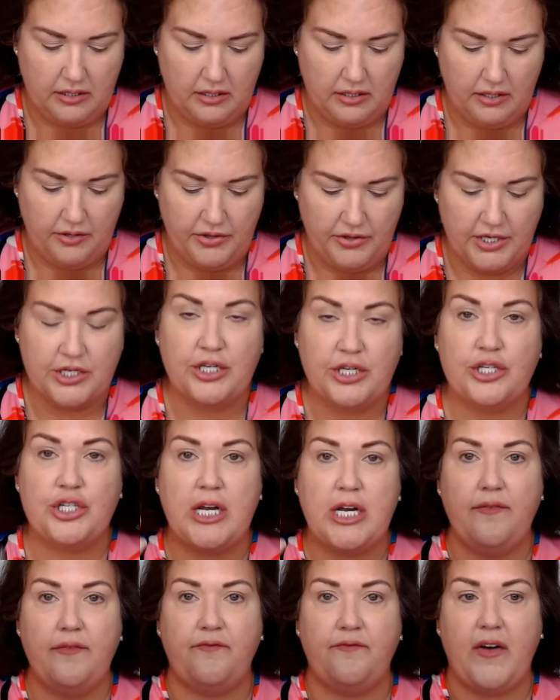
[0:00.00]
This is
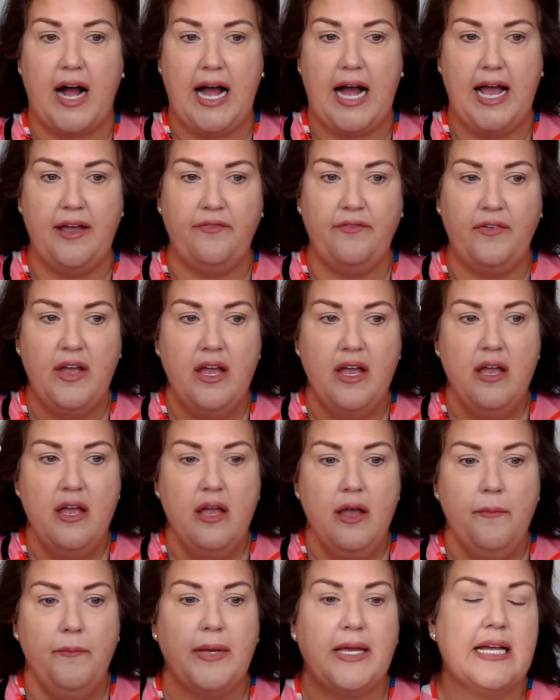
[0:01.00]
shade 5
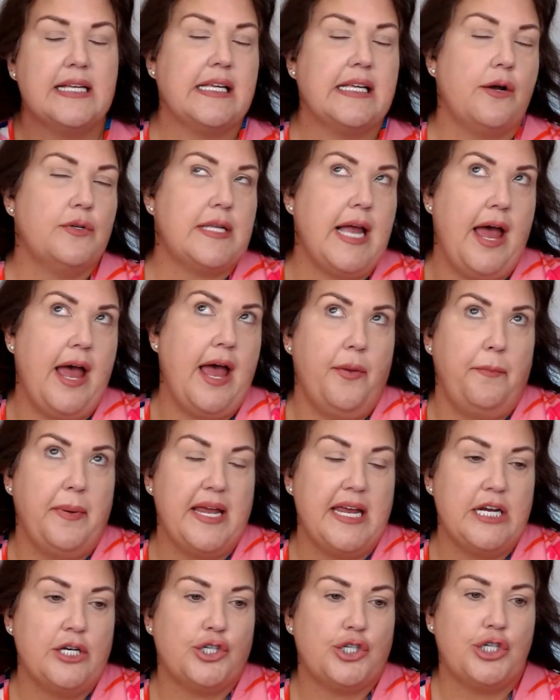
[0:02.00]
because I was at the
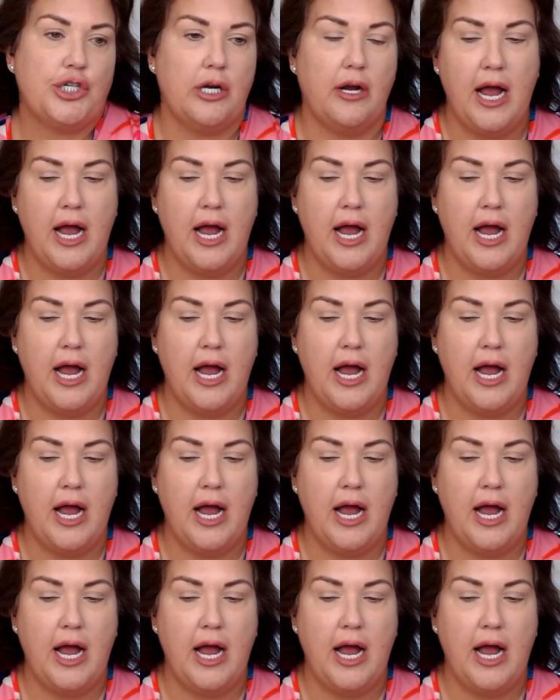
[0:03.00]
beach.